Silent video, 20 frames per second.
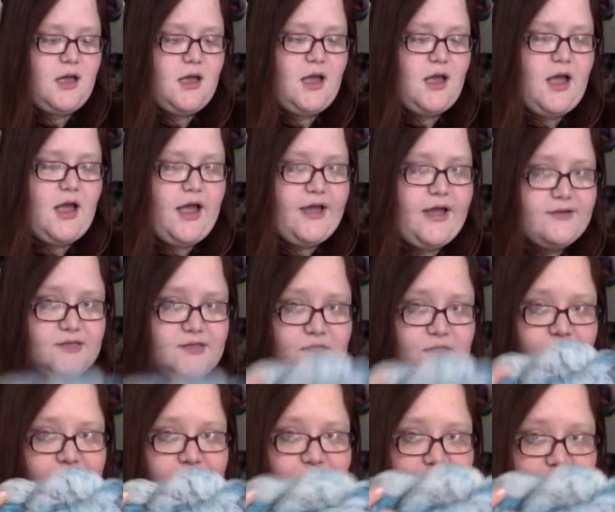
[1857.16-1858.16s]
I have so
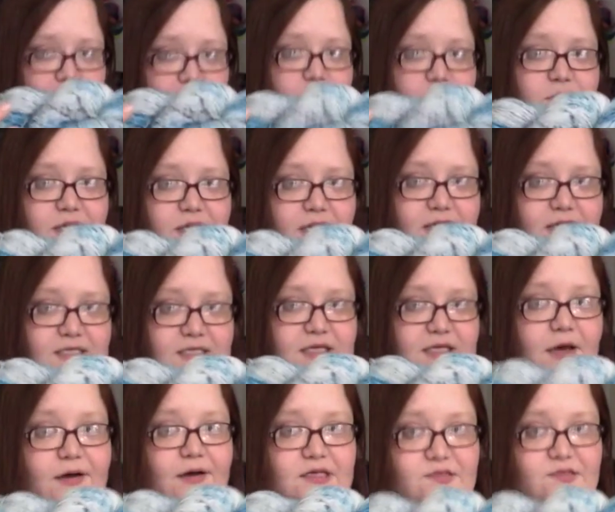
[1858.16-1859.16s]
much trouble knitting
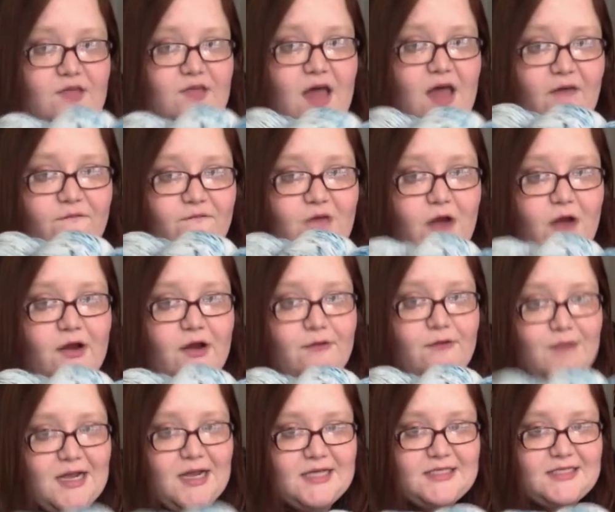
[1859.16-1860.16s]
socks for that very
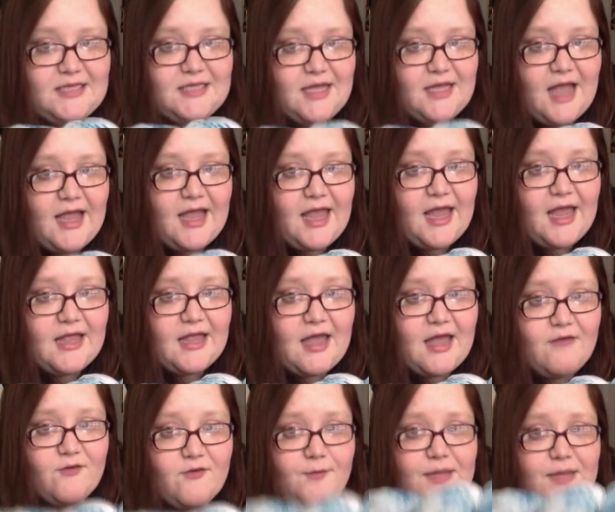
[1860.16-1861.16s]
reason. I can't
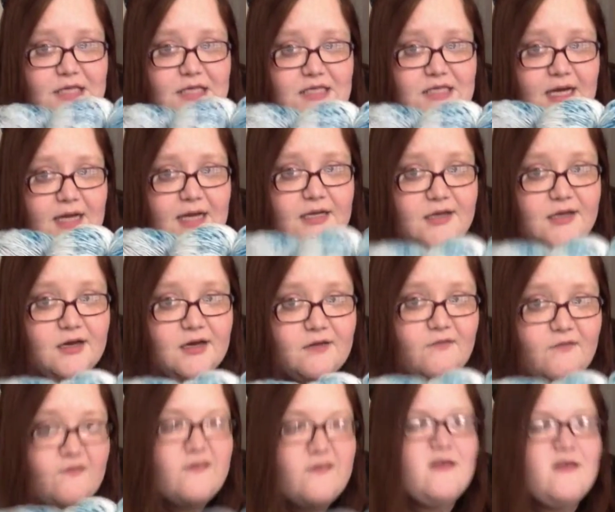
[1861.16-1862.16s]
ever be tight
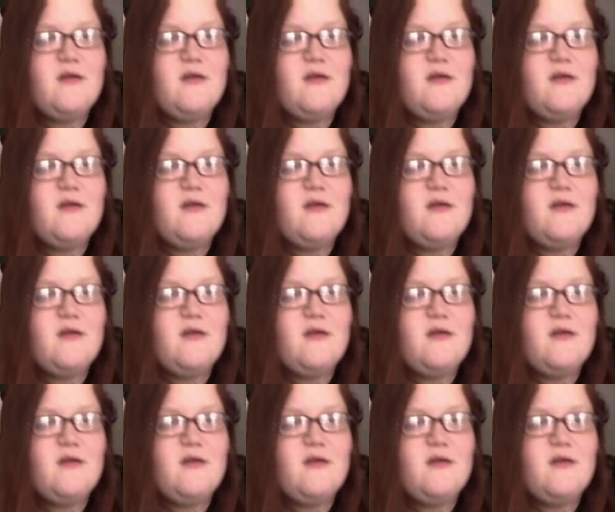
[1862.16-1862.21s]
enough.